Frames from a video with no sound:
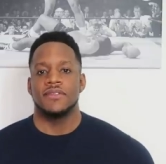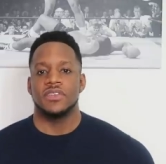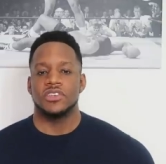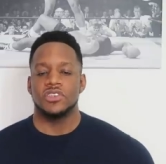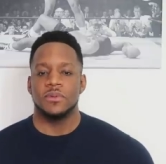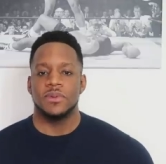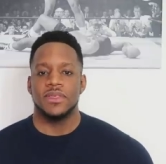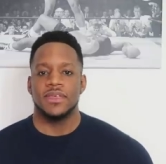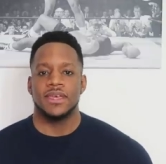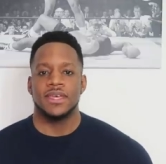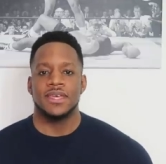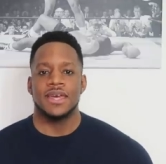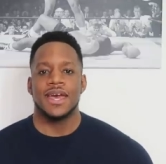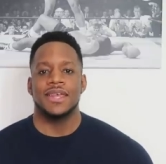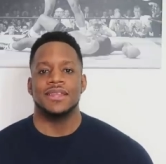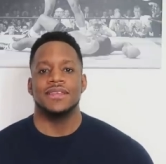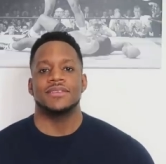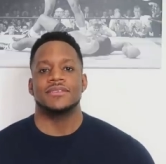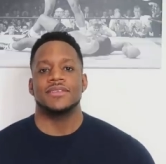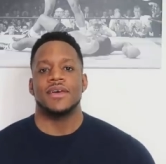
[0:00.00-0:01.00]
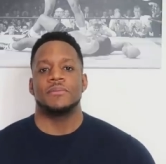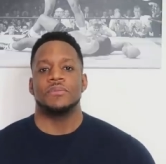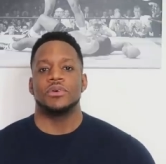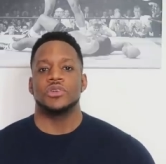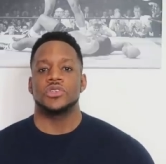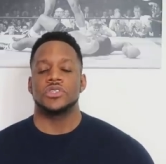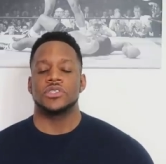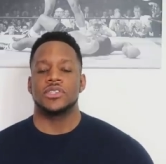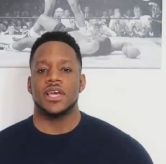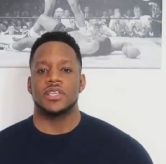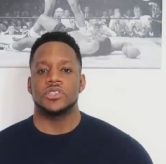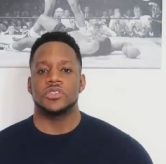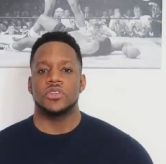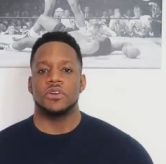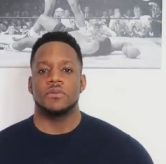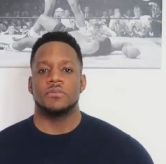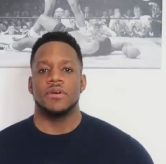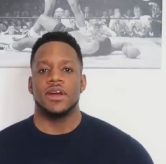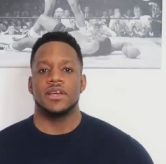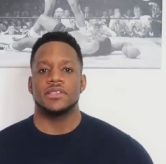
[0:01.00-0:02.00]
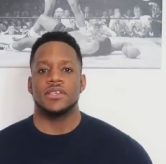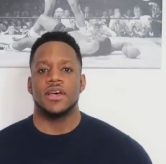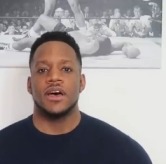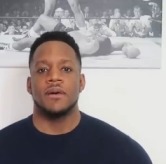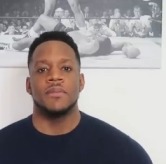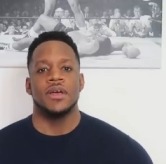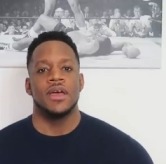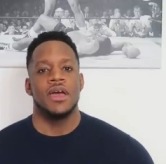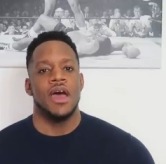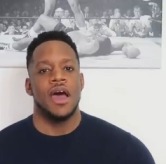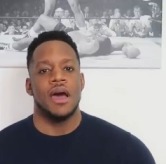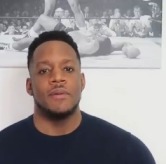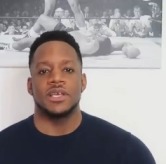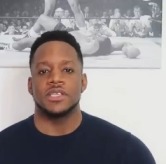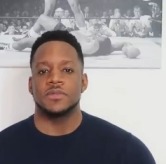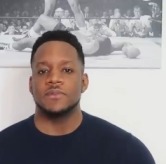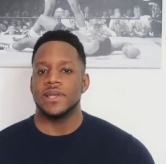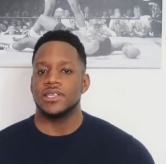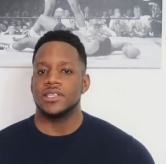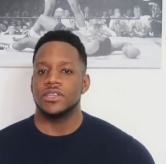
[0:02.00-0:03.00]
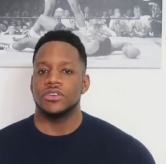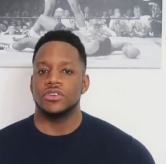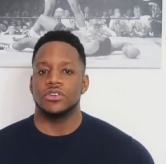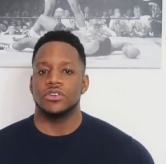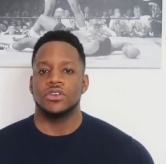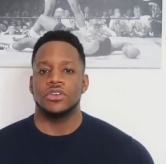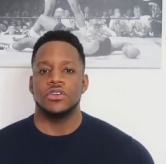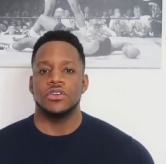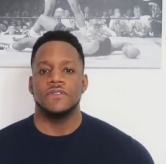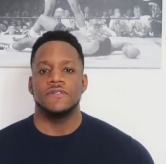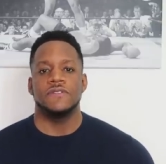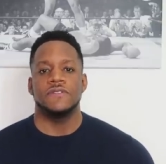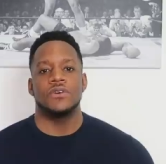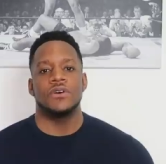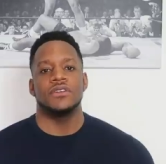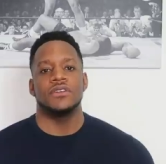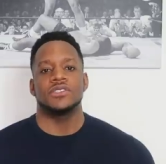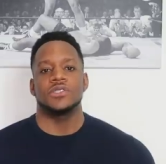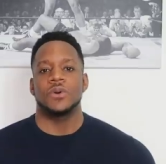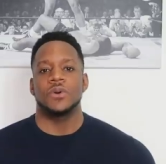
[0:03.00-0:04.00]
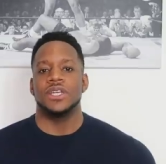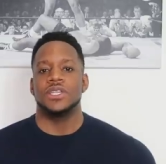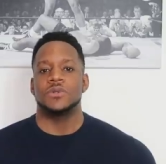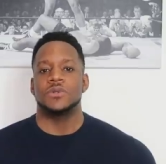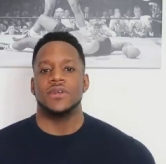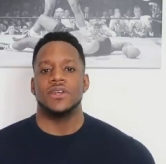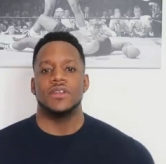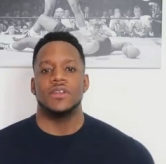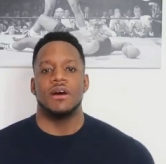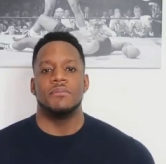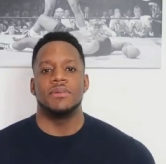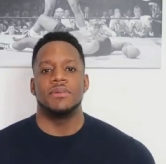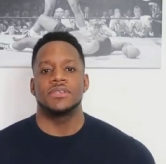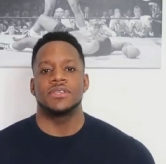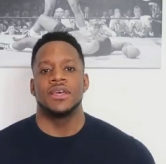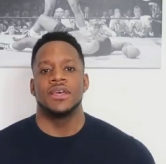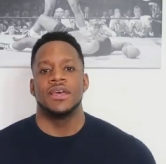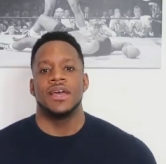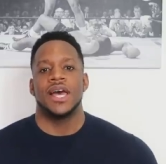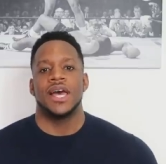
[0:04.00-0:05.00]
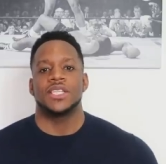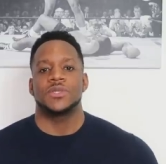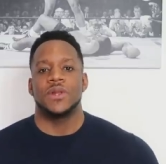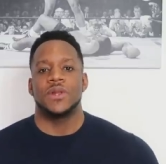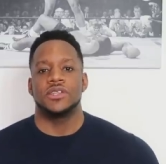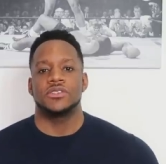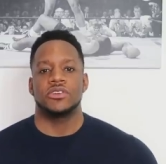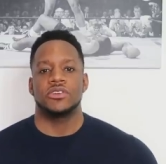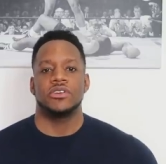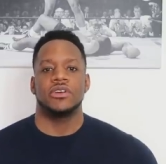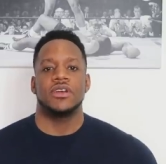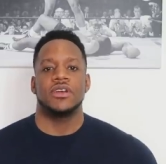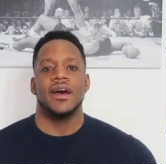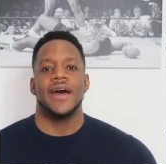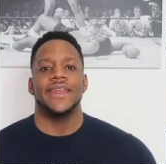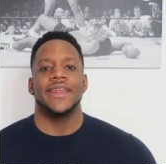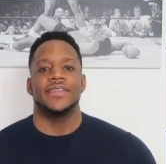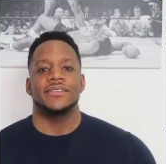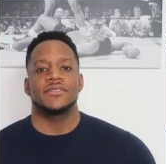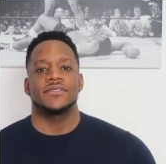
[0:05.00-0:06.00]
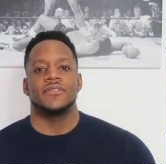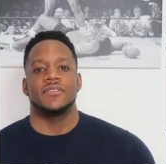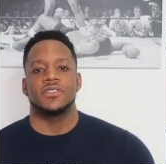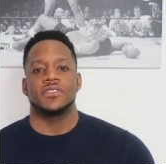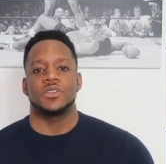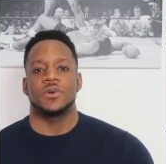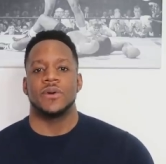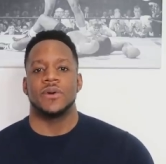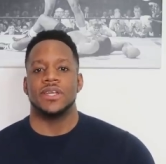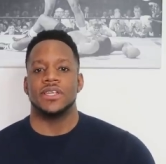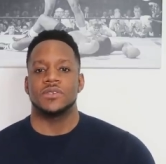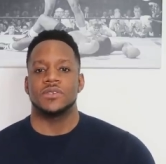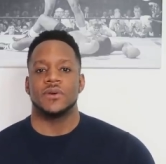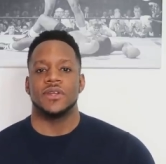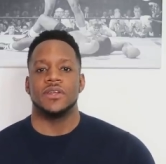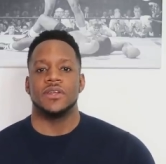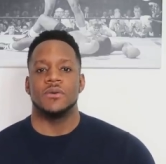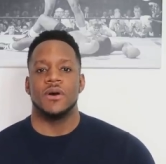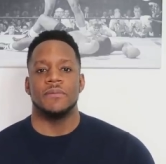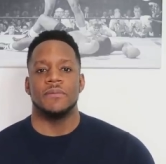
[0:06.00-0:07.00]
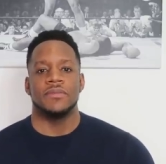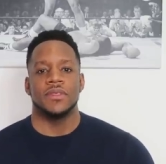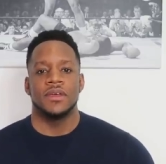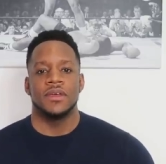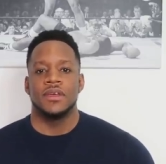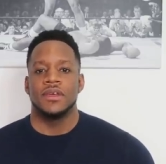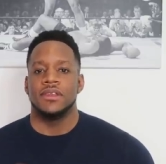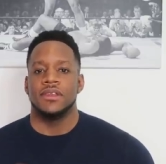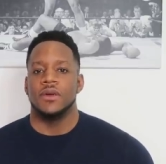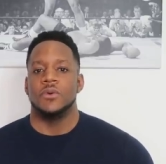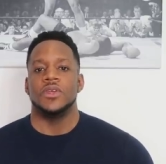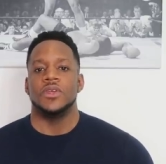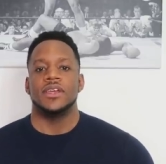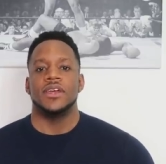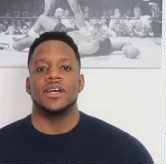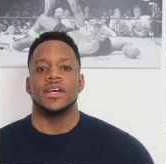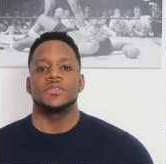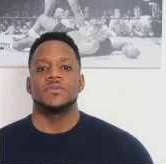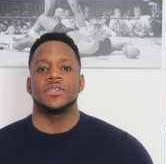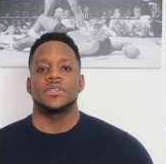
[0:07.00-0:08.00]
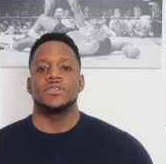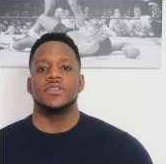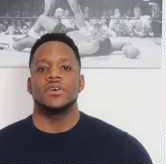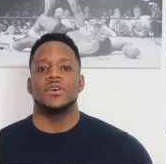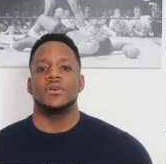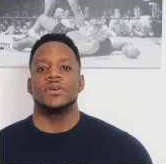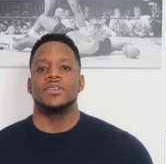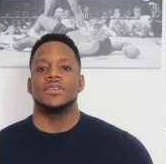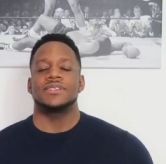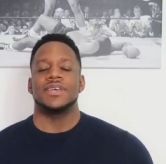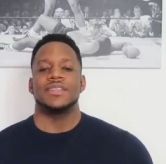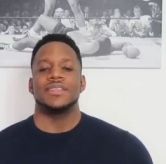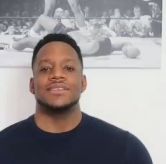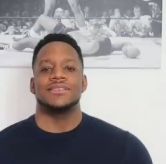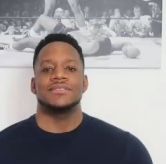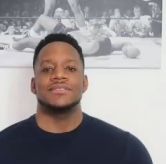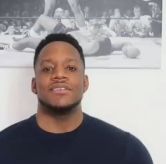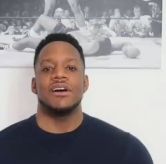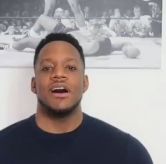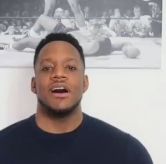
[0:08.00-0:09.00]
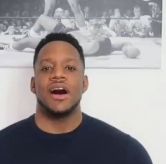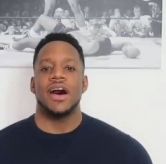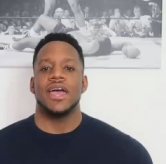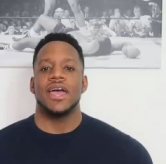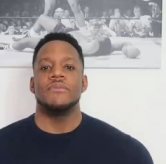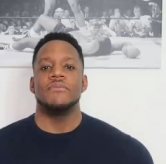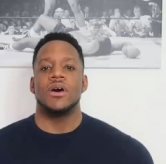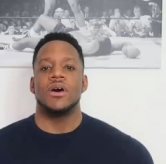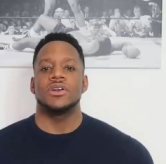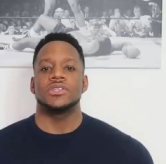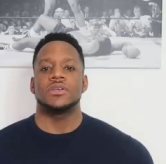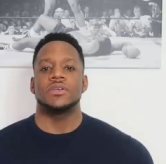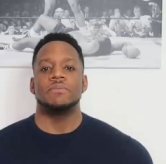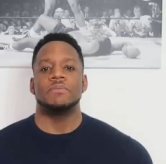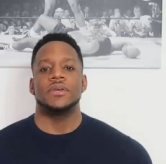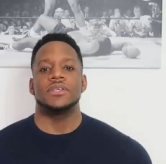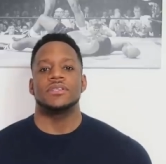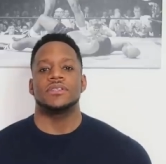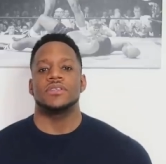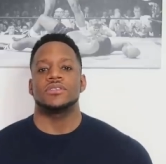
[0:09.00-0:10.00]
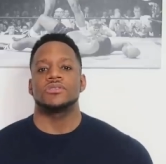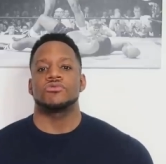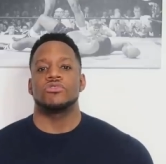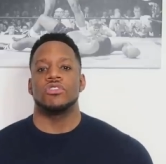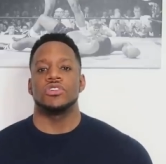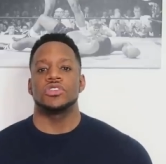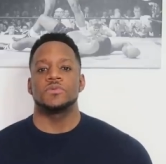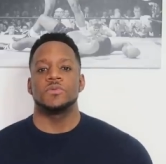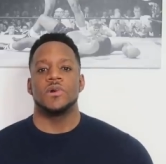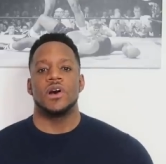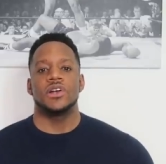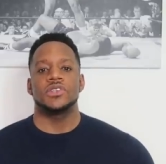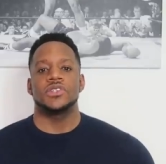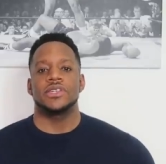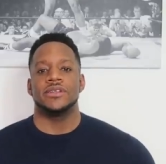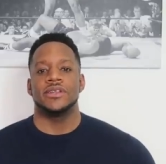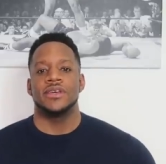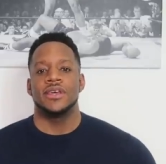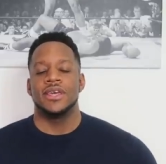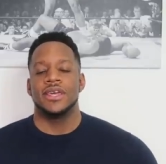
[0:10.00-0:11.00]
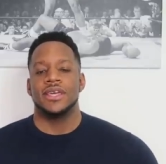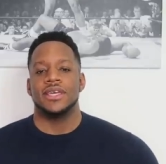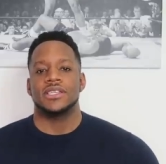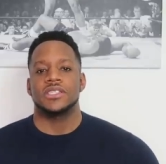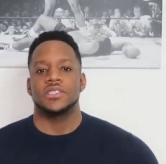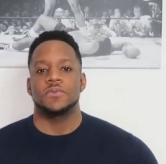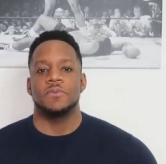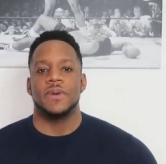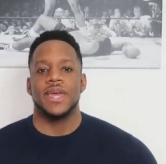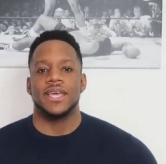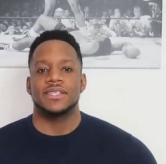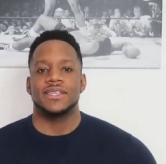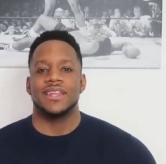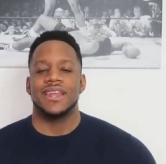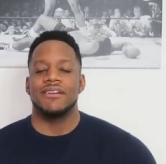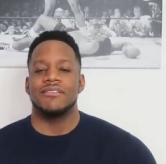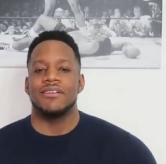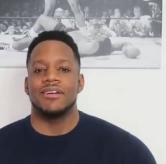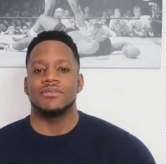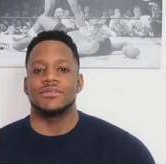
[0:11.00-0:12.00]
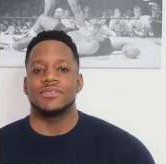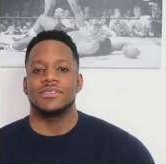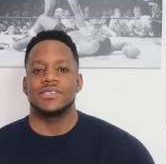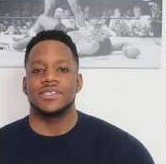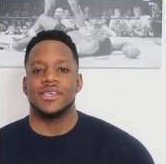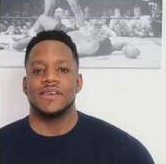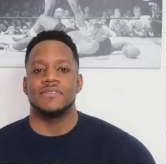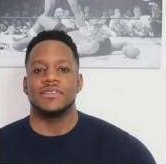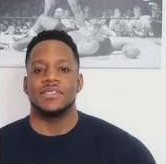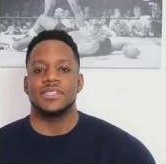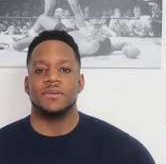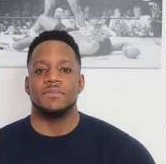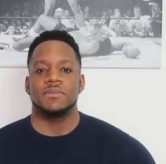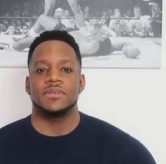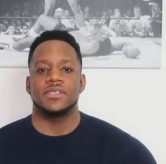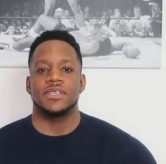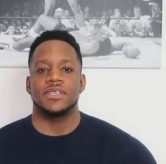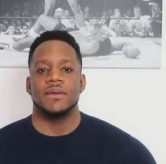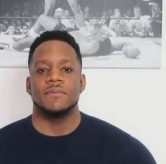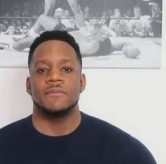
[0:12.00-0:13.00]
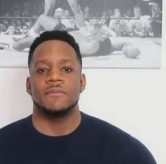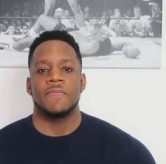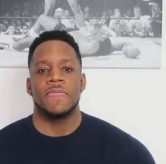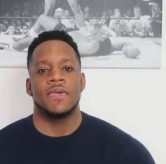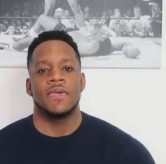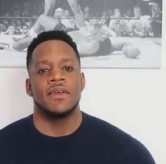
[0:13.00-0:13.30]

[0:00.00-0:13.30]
This should be the catalyst that pushes that stock price up. I'm expecting good Q4 and 2020 numbers, as well as good guidance for 2021. Now, what you guys must know is that this is a high margin business. Gross margin expected at around 70%.